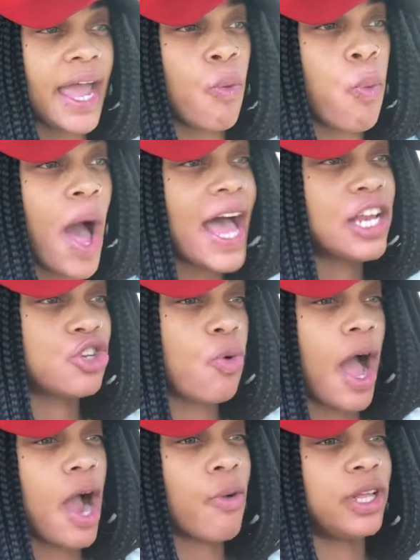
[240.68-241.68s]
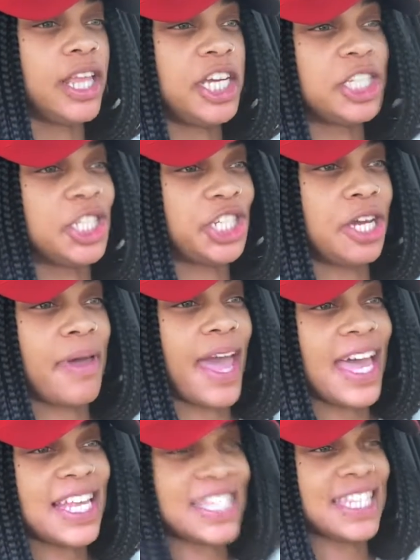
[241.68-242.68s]
why do our relationship
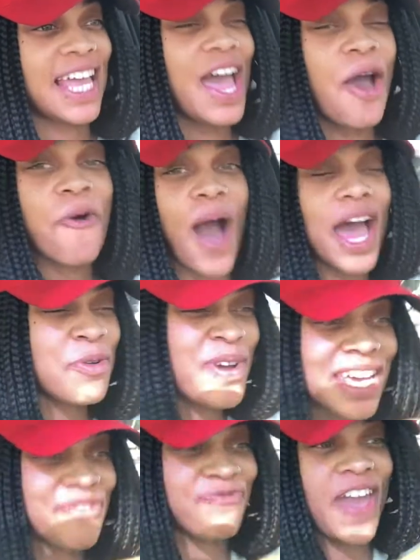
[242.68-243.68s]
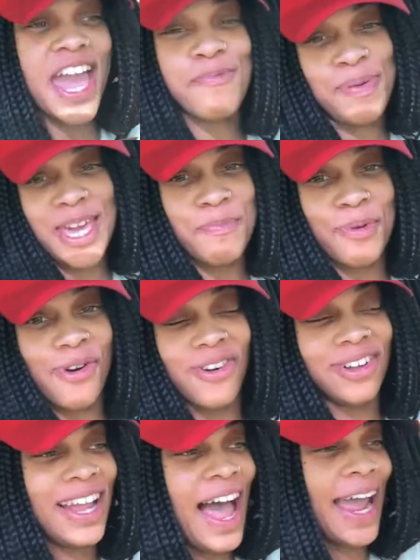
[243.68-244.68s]
have, why do it affect people?
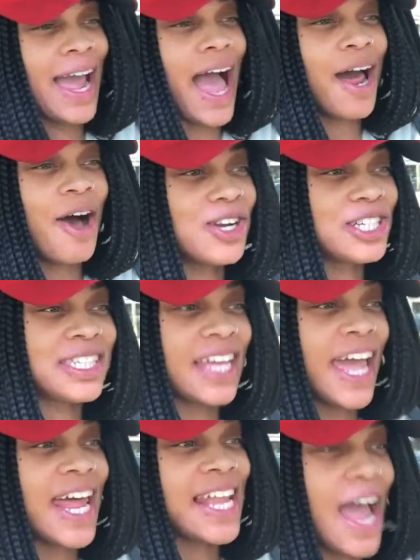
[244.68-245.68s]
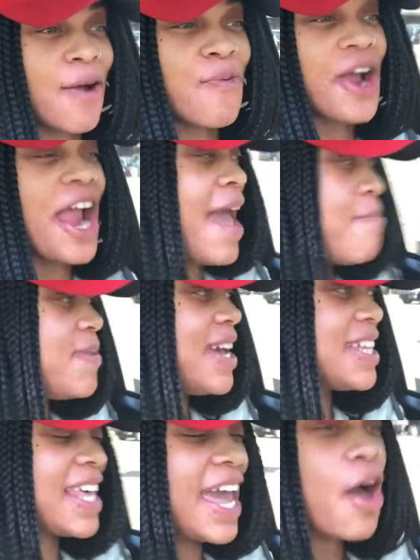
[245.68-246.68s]
Like, I don't understand. Like, we're happy
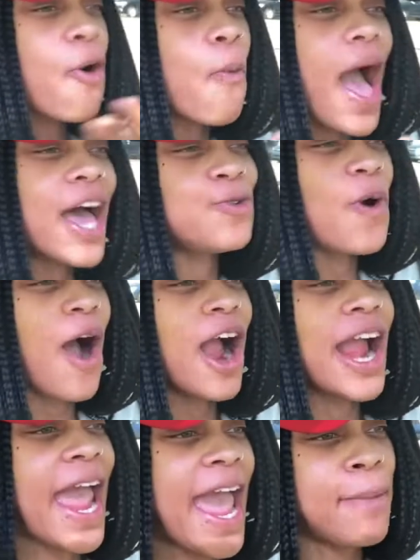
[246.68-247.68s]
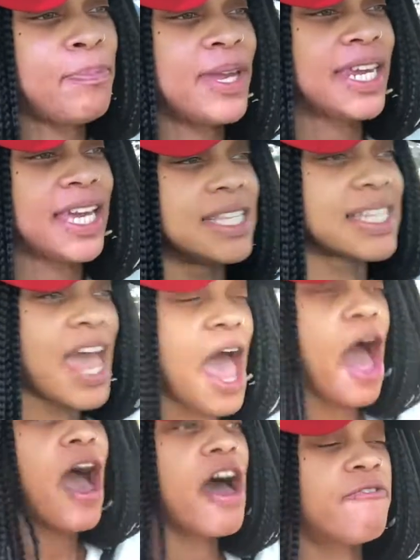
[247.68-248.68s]
as hell. Why do our happiness
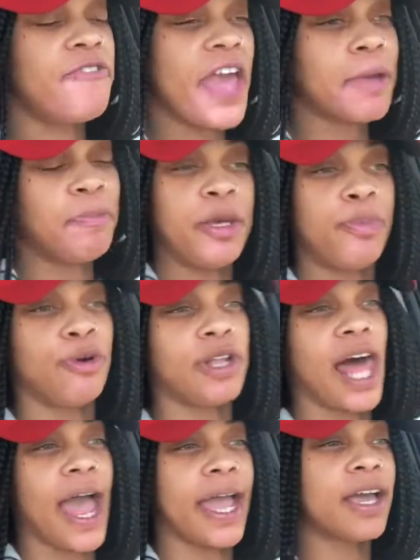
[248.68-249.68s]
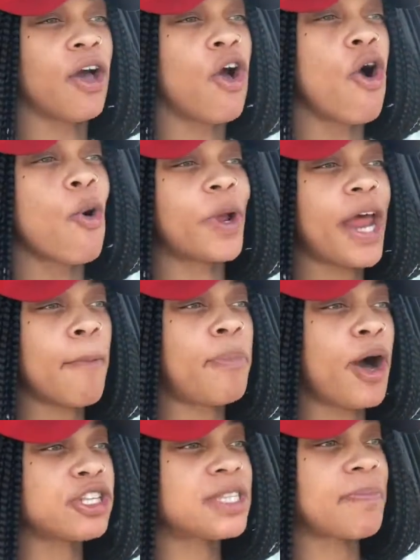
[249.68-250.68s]
affect people? Like, when I
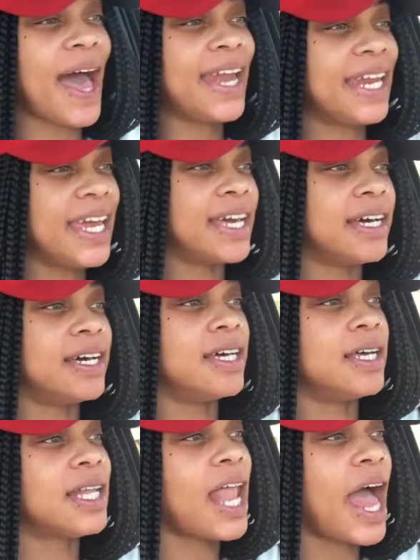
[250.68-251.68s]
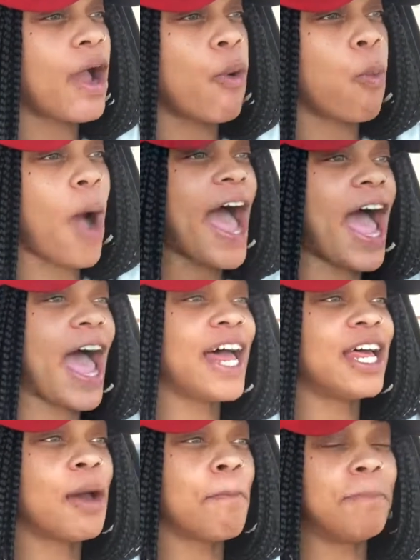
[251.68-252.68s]
post my nigga, like, why
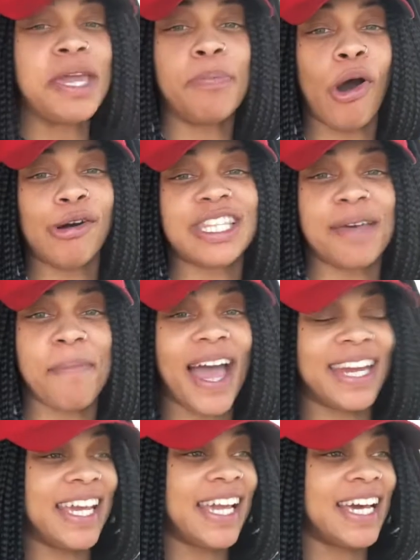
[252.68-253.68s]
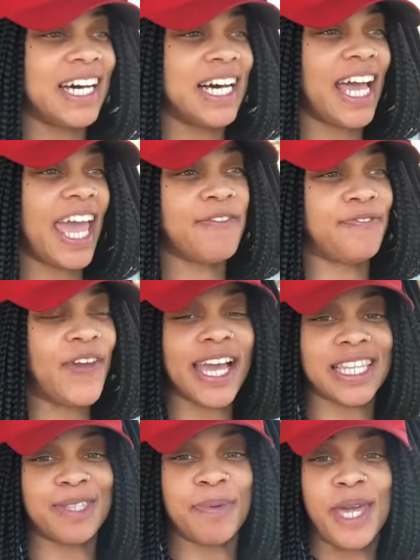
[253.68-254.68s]
me posting my nigga
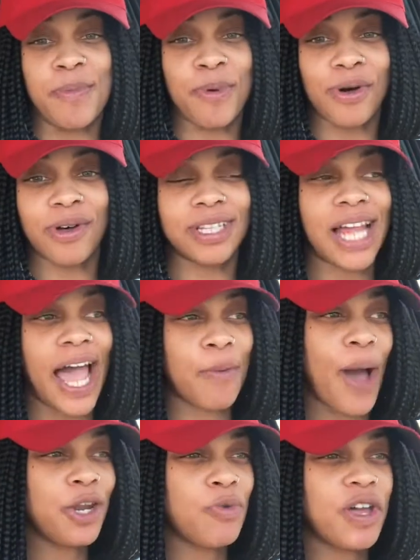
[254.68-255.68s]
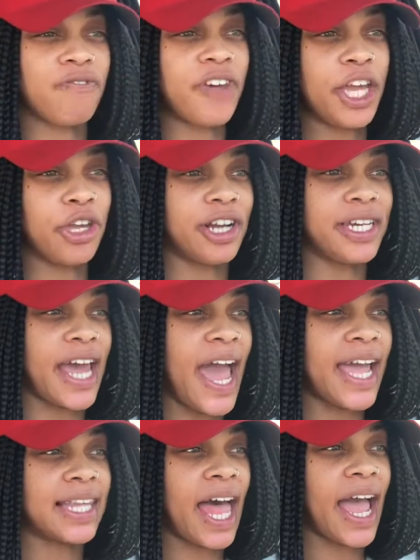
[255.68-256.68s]
affects people? Like, why do it affect your
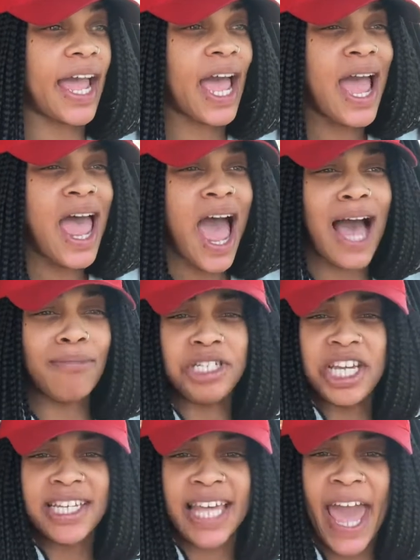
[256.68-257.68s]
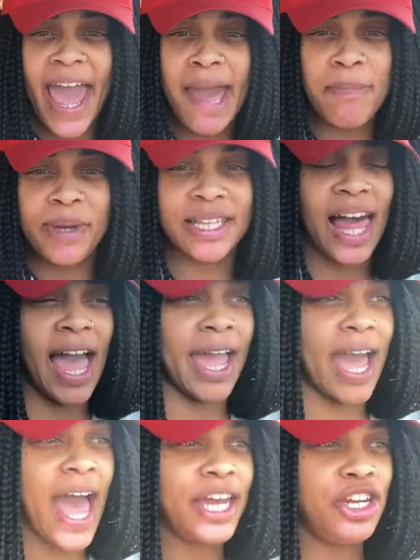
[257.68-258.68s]
day? Like, I'm just happy.
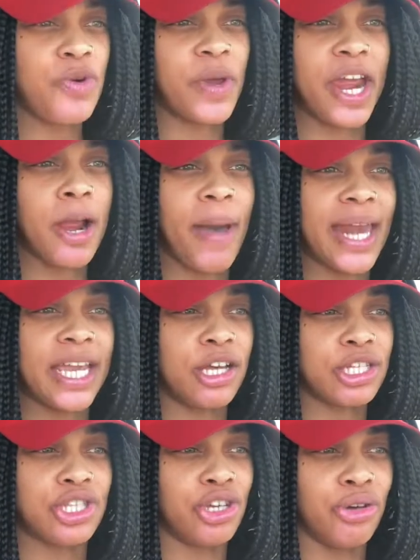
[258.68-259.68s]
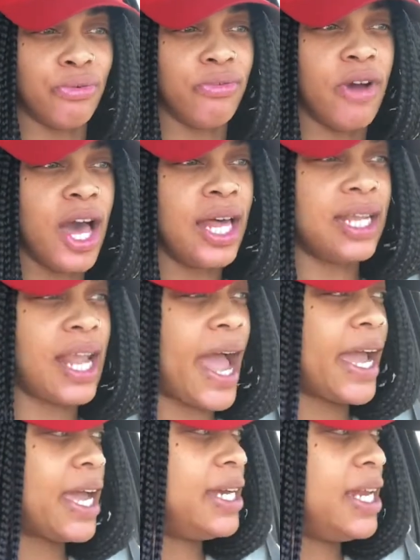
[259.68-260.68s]
Like, I do what everybody else do.
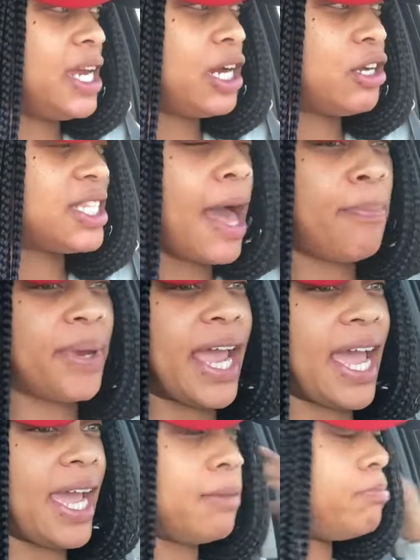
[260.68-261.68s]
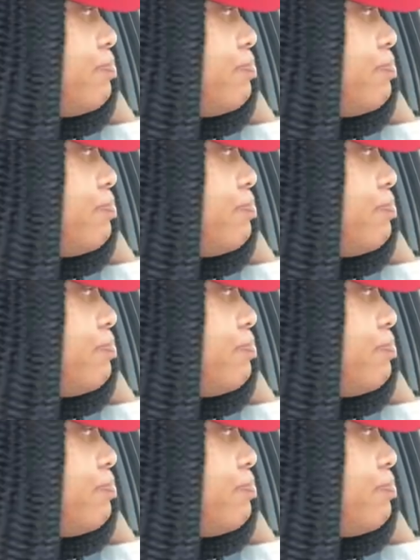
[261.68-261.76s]
Like, and then on top of that,